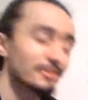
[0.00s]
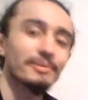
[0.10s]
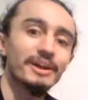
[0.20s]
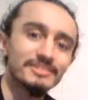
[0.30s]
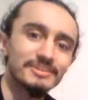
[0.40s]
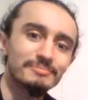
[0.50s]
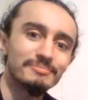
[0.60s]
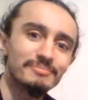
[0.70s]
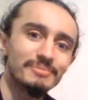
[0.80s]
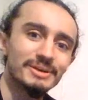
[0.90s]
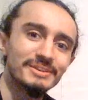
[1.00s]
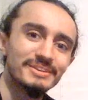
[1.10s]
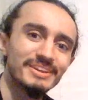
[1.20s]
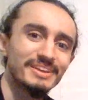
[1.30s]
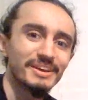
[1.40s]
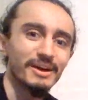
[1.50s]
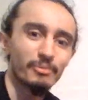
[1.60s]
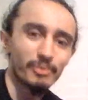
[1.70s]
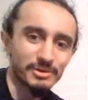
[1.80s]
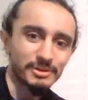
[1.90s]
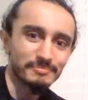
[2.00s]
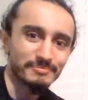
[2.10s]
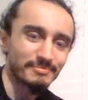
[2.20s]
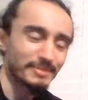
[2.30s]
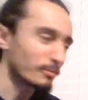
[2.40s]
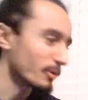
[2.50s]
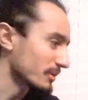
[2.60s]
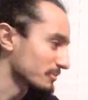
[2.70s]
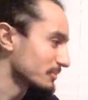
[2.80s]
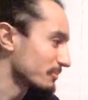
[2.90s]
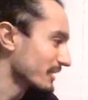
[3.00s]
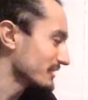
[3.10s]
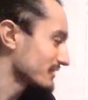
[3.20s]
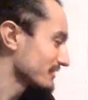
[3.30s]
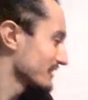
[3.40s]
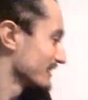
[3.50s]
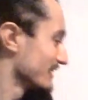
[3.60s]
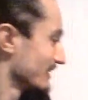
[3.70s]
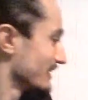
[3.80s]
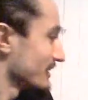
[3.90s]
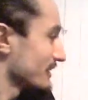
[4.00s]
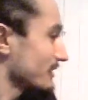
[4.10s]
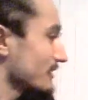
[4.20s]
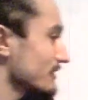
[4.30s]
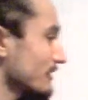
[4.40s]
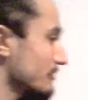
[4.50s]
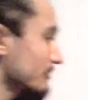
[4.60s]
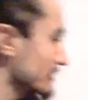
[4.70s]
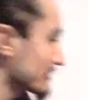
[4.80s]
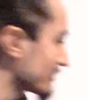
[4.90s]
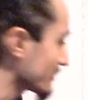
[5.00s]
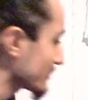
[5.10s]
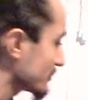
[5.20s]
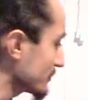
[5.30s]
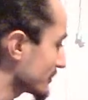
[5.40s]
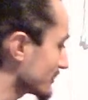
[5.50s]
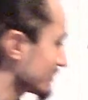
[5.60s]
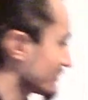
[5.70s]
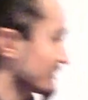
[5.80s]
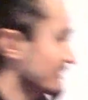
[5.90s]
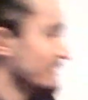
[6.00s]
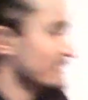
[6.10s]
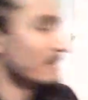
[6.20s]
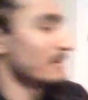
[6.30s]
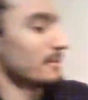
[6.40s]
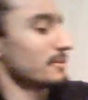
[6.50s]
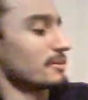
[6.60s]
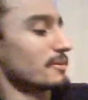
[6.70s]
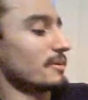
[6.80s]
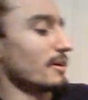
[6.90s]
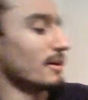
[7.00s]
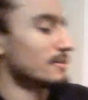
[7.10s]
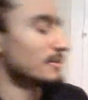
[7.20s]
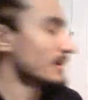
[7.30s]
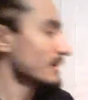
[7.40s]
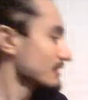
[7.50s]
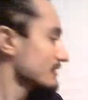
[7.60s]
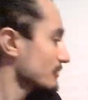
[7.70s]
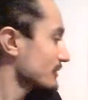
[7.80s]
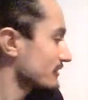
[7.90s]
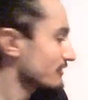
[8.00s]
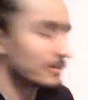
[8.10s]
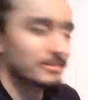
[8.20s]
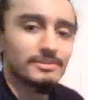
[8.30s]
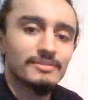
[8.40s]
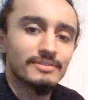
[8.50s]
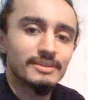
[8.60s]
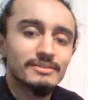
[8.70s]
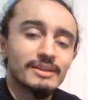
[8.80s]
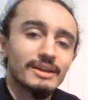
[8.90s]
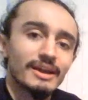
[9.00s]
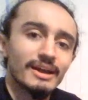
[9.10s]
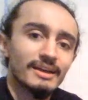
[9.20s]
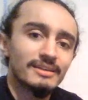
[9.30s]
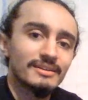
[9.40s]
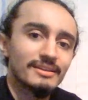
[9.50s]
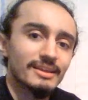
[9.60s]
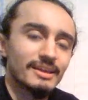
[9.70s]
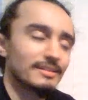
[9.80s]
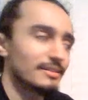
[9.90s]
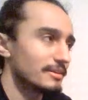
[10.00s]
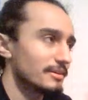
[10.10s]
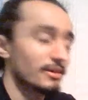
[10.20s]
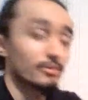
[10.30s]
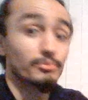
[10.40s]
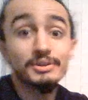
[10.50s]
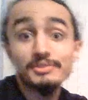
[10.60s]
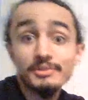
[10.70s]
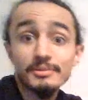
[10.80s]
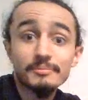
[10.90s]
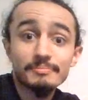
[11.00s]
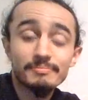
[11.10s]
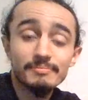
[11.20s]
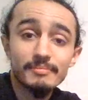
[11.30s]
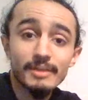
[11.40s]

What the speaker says: surprising, but a welcome surprise. So let's get right to it. So unlike some of the versions of these that I had in the original